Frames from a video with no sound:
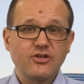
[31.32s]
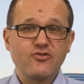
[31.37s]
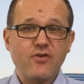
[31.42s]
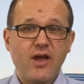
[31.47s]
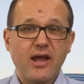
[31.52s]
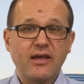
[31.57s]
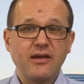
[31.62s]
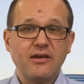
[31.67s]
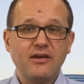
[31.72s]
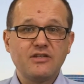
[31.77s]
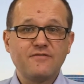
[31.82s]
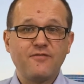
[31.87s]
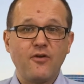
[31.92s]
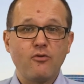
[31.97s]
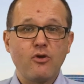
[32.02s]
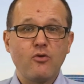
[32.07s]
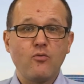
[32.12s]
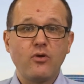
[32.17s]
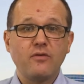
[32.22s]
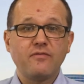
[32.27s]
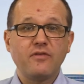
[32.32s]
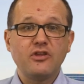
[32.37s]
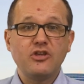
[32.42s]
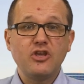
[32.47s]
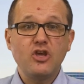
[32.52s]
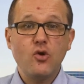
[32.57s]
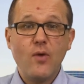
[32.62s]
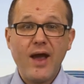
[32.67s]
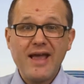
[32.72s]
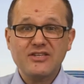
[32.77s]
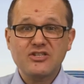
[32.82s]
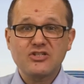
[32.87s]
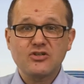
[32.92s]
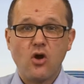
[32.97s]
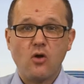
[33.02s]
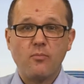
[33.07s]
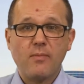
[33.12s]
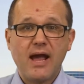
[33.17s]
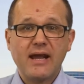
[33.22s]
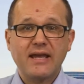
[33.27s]
tracker is following one of the US
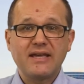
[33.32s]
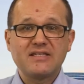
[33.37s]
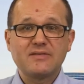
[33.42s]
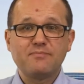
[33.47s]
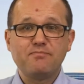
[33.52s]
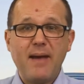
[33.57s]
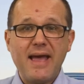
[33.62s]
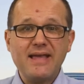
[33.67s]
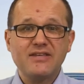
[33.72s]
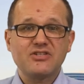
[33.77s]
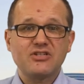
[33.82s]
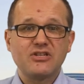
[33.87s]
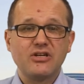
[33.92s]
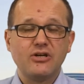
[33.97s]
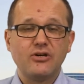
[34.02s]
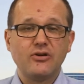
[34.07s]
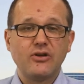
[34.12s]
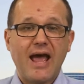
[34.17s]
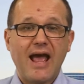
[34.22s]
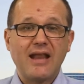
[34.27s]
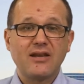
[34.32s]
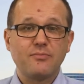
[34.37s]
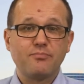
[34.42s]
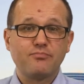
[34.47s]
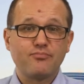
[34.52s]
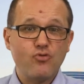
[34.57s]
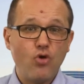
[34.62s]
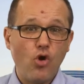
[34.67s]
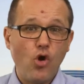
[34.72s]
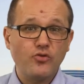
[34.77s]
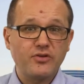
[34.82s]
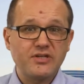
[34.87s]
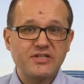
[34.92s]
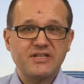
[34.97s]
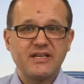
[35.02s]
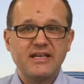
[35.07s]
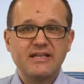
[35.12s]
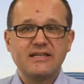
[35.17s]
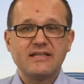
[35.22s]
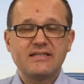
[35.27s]
stock market's best known and
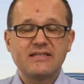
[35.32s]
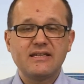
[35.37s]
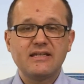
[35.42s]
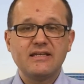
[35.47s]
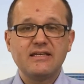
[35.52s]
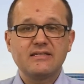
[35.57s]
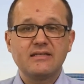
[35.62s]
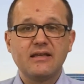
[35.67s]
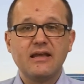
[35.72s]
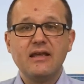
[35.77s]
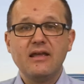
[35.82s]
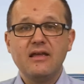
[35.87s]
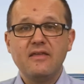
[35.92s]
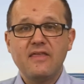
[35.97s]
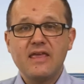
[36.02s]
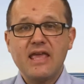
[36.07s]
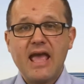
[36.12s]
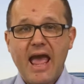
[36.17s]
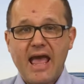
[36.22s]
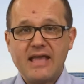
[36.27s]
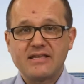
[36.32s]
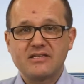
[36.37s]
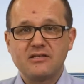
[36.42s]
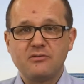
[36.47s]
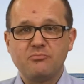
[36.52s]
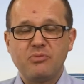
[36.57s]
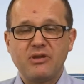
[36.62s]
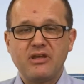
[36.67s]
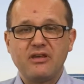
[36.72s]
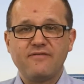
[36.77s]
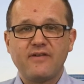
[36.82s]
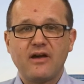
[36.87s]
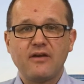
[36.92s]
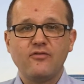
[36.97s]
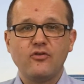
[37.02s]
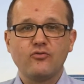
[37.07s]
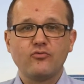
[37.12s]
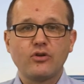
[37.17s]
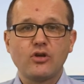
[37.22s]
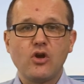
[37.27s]
broadest indices, the S&P
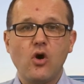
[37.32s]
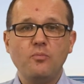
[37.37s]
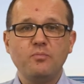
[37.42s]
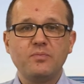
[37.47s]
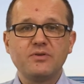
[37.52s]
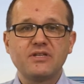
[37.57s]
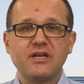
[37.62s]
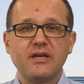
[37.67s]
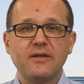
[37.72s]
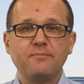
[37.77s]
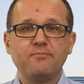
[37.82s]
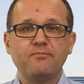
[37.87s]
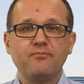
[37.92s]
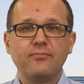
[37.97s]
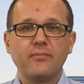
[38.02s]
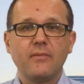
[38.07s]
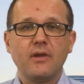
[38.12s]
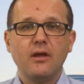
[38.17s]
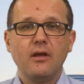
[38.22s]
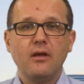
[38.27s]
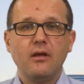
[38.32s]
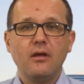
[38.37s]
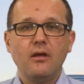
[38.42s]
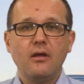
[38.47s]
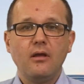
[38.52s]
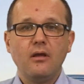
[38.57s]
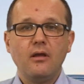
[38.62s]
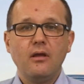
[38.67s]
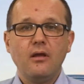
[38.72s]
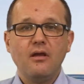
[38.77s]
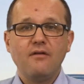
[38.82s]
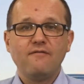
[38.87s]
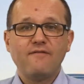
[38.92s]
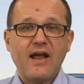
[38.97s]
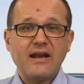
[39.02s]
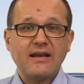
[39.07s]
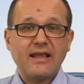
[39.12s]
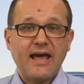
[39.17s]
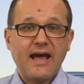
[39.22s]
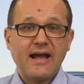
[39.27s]
500 Composite.
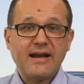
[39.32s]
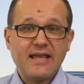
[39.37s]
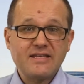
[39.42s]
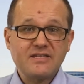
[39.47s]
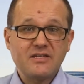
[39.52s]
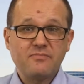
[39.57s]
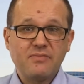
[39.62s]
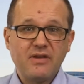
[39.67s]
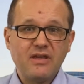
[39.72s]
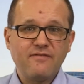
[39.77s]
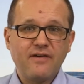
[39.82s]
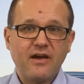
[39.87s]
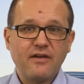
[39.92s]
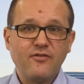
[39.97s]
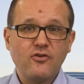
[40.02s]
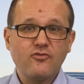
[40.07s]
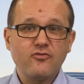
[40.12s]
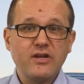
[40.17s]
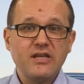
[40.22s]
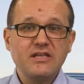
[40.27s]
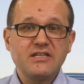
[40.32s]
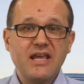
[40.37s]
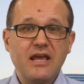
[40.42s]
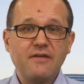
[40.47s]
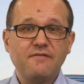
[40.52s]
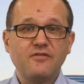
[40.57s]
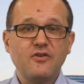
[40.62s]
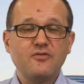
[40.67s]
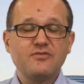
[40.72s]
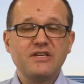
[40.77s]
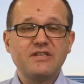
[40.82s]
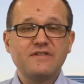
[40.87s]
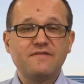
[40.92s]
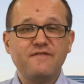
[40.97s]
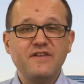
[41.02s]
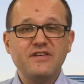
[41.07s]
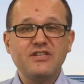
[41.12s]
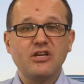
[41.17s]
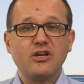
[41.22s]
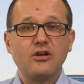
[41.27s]
Vanguard S&P 500 ETF uses
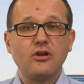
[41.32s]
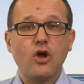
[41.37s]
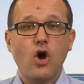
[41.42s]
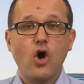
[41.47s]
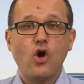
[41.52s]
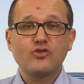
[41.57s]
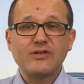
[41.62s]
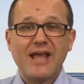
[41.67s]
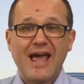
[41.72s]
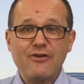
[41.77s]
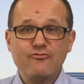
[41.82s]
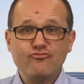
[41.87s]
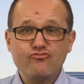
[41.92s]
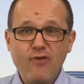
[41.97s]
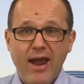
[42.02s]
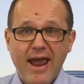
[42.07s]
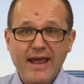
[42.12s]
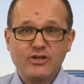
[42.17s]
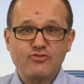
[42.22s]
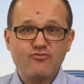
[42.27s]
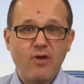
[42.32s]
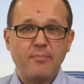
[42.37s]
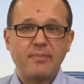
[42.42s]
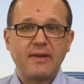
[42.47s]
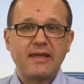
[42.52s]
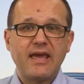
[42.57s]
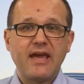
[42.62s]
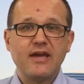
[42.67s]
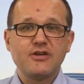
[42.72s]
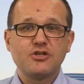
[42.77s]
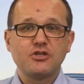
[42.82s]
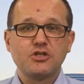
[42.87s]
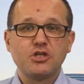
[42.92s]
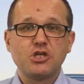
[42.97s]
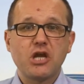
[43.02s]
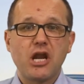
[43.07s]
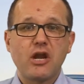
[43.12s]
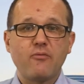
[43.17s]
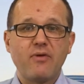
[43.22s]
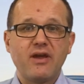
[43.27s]
physical or direct replication to
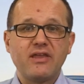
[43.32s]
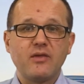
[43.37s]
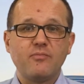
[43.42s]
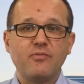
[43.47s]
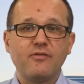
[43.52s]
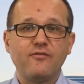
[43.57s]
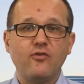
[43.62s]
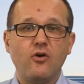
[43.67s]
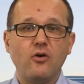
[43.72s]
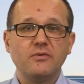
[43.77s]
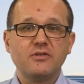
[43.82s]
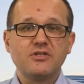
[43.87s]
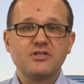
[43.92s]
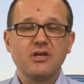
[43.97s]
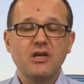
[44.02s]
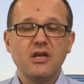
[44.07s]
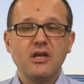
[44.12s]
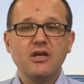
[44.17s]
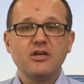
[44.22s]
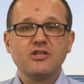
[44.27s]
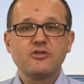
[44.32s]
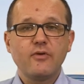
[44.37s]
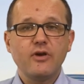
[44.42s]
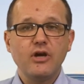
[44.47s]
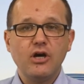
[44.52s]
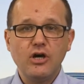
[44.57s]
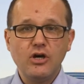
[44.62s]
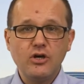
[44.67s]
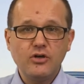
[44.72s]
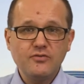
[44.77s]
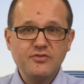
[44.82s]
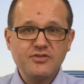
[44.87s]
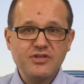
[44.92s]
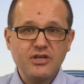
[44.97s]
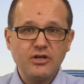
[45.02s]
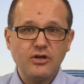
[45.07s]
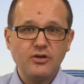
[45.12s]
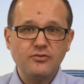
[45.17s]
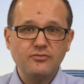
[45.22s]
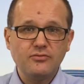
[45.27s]
generate the performance, so it owns
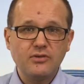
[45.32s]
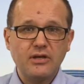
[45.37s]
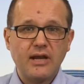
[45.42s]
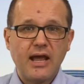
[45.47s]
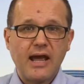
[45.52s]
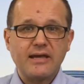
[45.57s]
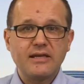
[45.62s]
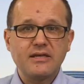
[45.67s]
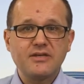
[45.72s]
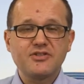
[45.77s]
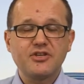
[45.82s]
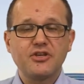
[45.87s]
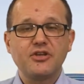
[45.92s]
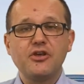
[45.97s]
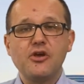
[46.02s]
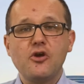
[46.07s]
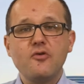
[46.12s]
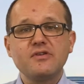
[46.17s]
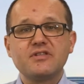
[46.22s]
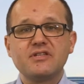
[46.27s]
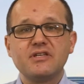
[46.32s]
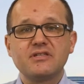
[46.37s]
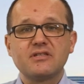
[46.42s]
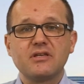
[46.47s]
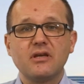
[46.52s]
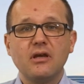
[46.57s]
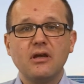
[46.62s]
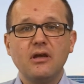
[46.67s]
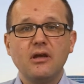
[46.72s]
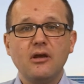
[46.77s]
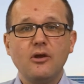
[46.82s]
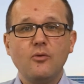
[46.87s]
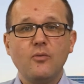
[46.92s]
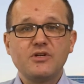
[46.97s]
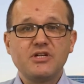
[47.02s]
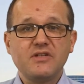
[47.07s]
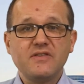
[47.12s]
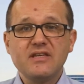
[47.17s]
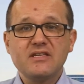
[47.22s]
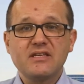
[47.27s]
the underlying securities,
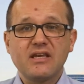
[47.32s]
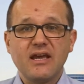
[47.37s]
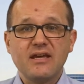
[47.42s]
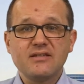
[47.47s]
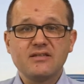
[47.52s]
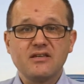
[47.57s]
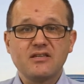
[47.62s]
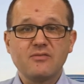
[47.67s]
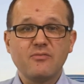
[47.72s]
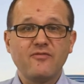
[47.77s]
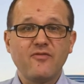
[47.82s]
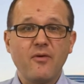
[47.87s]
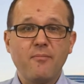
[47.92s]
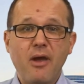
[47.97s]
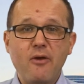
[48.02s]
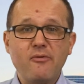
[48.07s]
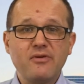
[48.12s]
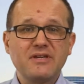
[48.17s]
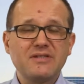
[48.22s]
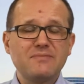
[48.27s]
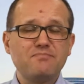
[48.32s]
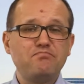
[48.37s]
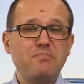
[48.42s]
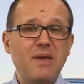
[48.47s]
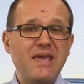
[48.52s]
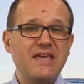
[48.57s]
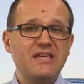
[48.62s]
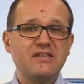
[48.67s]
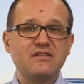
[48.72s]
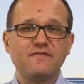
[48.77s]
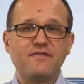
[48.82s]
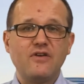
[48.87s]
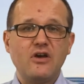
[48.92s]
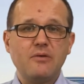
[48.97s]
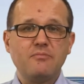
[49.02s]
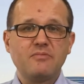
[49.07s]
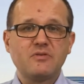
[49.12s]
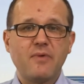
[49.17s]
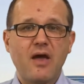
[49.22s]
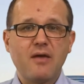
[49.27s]
which in this case are some of America's biggest
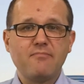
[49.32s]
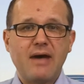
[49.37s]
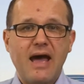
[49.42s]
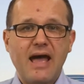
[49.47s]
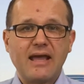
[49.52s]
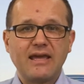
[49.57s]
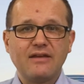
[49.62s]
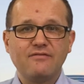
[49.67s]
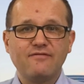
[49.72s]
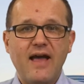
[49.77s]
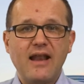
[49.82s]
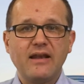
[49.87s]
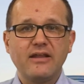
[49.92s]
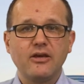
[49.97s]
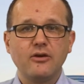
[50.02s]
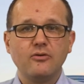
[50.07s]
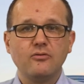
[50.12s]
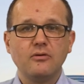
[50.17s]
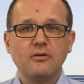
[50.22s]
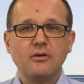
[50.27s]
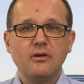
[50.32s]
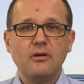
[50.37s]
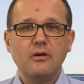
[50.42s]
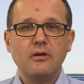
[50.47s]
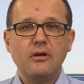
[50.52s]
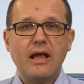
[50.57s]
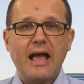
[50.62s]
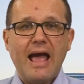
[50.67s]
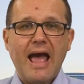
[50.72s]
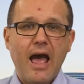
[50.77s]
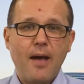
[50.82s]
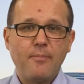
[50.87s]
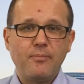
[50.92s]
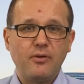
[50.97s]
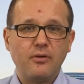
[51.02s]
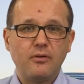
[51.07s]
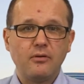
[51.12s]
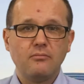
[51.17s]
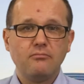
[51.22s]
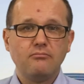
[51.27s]
firms by market value.
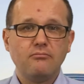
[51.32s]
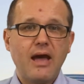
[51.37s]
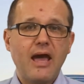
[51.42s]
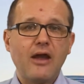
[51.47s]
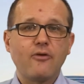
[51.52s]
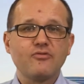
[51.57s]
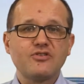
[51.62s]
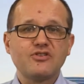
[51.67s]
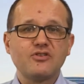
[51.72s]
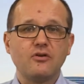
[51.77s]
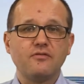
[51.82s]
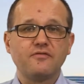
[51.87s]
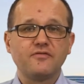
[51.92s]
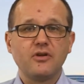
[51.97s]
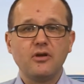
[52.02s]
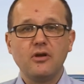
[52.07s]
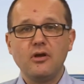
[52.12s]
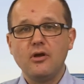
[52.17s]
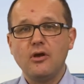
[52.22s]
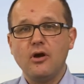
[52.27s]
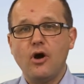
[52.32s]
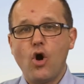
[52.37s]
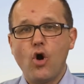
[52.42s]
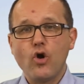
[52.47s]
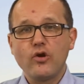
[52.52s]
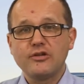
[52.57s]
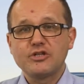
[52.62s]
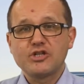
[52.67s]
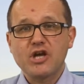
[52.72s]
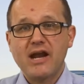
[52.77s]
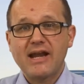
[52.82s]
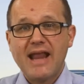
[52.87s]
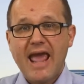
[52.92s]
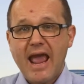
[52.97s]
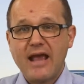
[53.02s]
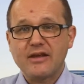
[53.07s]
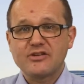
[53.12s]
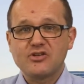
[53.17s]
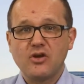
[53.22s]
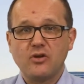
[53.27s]
Apple, Microsoft, oil giant
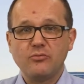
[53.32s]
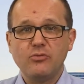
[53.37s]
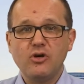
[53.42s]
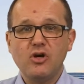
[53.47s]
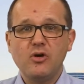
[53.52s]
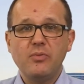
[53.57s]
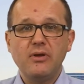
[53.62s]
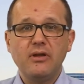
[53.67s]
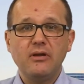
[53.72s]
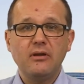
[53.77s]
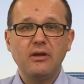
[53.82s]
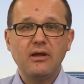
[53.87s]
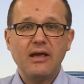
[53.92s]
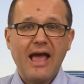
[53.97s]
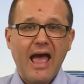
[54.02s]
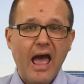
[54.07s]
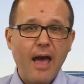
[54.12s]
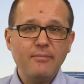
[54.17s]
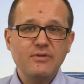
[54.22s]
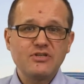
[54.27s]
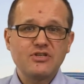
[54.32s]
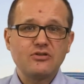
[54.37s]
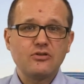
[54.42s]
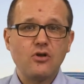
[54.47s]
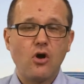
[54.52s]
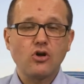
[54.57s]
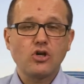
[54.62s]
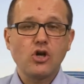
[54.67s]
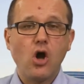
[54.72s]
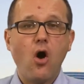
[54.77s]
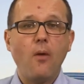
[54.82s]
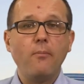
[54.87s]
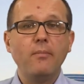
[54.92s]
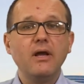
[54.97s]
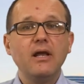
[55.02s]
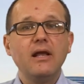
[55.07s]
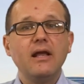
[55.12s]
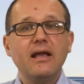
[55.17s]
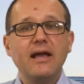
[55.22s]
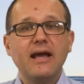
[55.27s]
ExxonMobil,
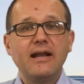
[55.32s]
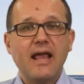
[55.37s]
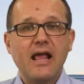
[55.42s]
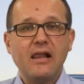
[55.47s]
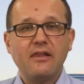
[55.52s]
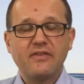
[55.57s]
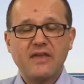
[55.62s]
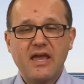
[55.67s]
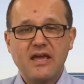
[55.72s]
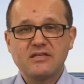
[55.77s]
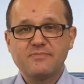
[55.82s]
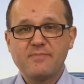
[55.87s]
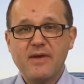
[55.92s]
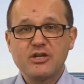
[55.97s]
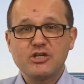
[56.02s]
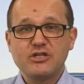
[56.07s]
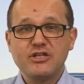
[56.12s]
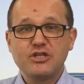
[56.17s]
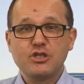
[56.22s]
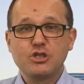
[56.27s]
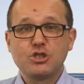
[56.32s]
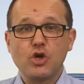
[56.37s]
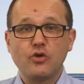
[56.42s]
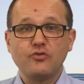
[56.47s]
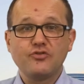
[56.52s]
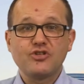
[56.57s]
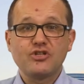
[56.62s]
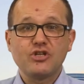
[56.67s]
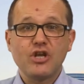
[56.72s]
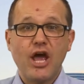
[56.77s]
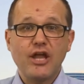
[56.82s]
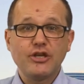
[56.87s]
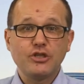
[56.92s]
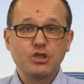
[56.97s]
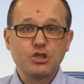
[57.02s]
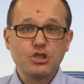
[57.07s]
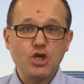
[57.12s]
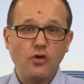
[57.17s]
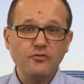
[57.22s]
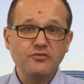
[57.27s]
Amazon.com and healthcare specialist Johnson
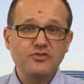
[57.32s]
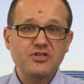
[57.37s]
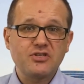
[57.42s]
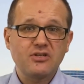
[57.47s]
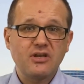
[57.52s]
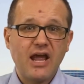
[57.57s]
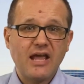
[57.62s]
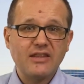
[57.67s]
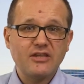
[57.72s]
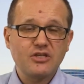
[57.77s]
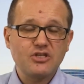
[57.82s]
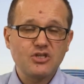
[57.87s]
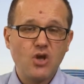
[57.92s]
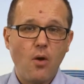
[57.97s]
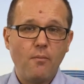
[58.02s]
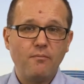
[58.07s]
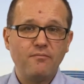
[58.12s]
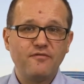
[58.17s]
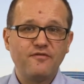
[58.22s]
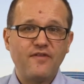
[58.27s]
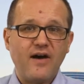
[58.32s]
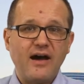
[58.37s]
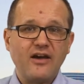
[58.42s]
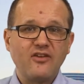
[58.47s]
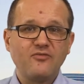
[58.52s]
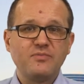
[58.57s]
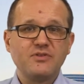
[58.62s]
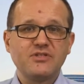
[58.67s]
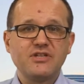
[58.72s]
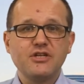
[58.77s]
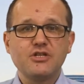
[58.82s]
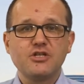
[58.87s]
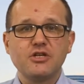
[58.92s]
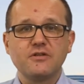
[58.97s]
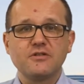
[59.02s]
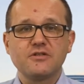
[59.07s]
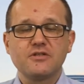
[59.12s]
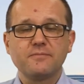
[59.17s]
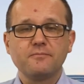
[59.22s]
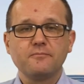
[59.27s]
& Johnson are the top five
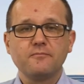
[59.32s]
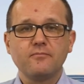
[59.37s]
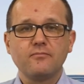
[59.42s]
positions.